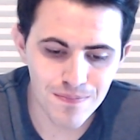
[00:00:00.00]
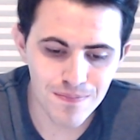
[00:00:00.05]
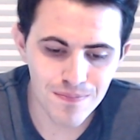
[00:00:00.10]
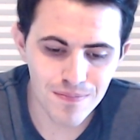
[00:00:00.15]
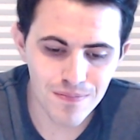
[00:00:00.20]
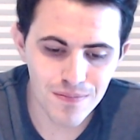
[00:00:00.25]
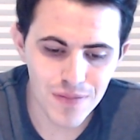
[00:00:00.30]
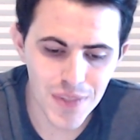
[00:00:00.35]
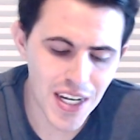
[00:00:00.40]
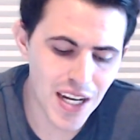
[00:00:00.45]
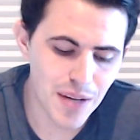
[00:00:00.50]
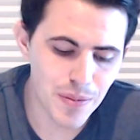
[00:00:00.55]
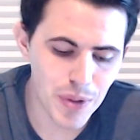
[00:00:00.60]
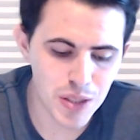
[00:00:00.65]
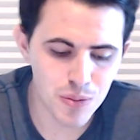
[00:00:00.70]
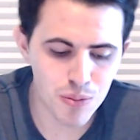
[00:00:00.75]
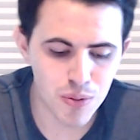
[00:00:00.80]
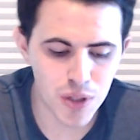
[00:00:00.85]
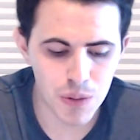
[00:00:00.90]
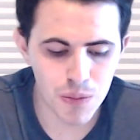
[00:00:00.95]
Yeah, I mean,
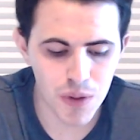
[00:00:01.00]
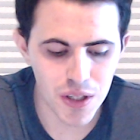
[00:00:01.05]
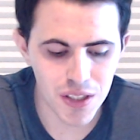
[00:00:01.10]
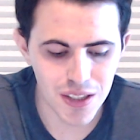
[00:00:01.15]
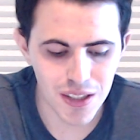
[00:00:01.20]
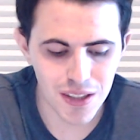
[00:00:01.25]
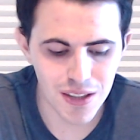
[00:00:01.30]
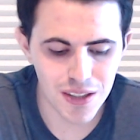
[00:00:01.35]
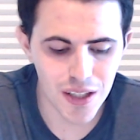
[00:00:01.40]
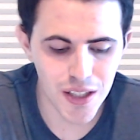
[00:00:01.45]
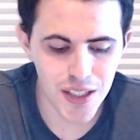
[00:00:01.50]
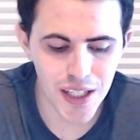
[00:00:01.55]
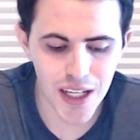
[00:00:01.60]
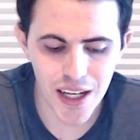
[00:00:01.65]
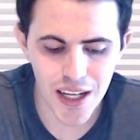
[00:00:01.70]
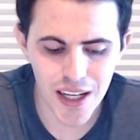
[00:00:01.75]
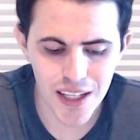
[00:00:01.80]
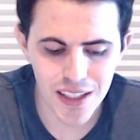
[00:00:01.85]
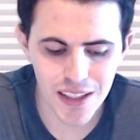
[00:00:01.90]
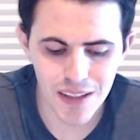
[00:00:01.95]
that's pretty much it. So, yeah,
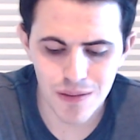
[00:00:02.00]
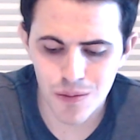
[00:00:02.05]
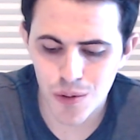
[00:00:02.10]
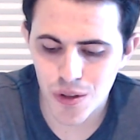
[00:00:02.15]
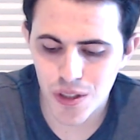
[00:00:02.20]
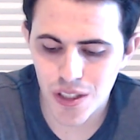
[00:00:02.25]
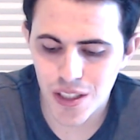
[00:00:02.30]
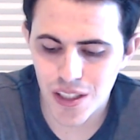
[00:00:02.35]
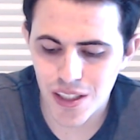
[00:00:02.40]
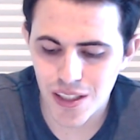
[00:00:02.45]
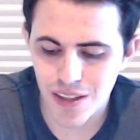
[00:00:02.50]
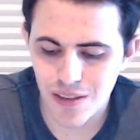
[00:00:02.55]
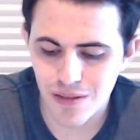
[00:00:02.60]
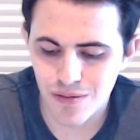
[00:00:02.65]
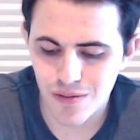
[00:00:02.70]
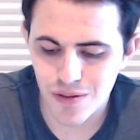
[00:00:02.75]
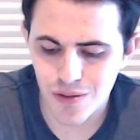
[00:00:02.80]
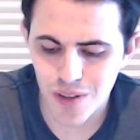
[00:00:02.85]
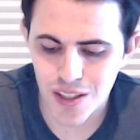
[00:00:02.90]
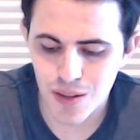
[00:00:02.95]
it really
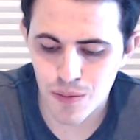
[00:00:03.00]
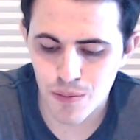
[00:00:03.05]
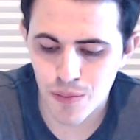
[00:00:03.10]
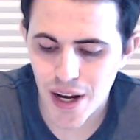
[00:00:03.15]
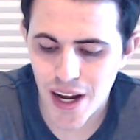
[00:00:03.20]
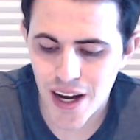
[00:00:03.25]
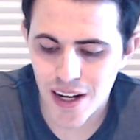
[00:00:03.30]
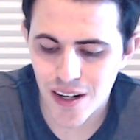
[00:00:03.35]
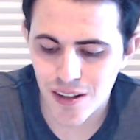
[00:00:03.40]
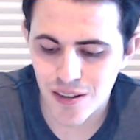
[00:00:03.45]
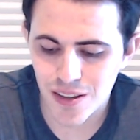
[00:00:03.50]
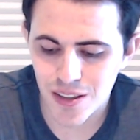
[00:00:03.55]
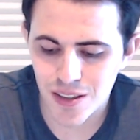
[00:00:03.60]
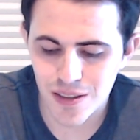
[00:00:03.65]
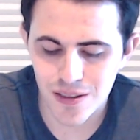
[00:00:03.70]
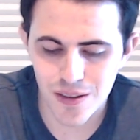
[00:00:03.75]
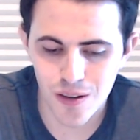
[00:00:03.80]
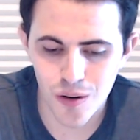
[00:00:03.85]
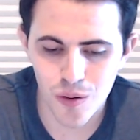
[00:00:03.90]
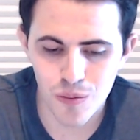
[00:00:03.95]
doesn't matter.
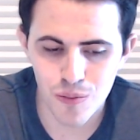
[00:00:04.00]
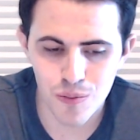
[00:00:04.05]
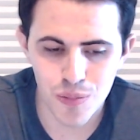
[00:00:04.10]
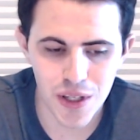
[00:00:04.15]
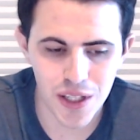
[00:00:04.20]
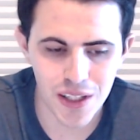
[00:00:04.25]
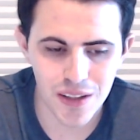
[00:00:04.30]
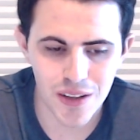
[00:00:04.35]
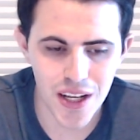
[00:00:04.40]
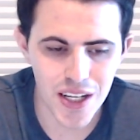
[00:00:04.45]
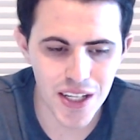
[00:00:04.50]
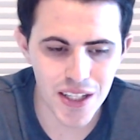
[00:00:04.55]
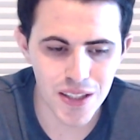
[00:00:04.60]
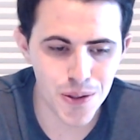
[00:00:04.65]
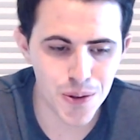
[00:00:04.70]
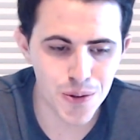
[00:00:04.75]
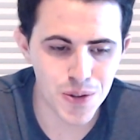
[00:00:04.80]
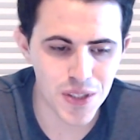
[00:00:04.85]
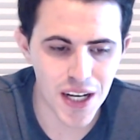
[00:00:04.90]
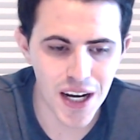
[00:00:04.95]
Just don't pick any of
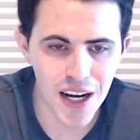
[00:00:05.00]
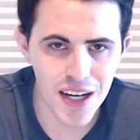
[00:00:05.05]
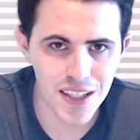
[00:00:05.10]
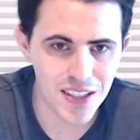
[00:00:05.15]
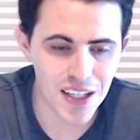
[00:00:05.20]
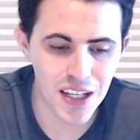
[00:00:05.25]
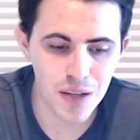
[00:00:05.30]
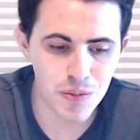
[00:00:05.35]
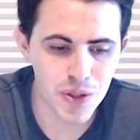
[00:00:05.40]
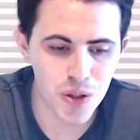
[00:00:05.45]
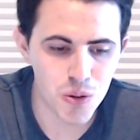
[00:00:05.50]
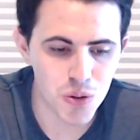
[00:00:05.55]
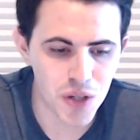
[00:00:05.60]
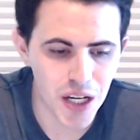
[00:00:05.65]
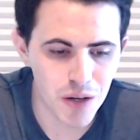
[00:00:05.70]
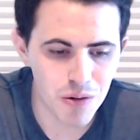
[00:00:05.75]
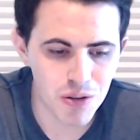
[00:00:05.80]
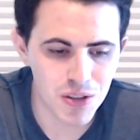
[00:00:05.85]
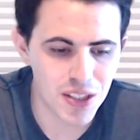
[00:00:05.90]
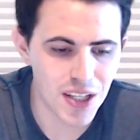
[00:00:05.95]
those guys, and I'd be
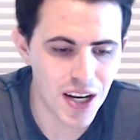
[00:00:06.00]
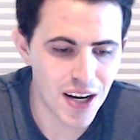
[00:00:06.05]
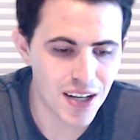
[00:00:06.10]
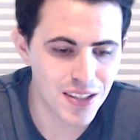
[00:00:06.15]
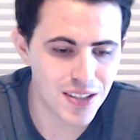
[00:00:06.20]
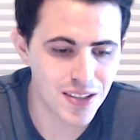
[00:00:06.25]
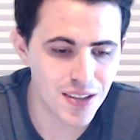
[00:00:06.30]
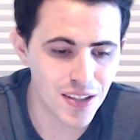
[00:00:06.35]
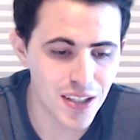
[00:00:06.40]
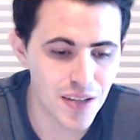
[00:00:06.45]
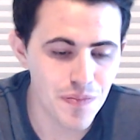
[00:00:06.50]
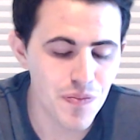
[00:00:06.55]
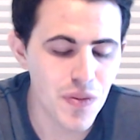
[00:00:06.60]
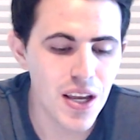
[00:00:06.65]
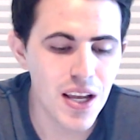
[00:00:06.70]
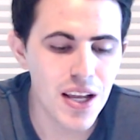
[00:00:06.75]
okay with it, honestly.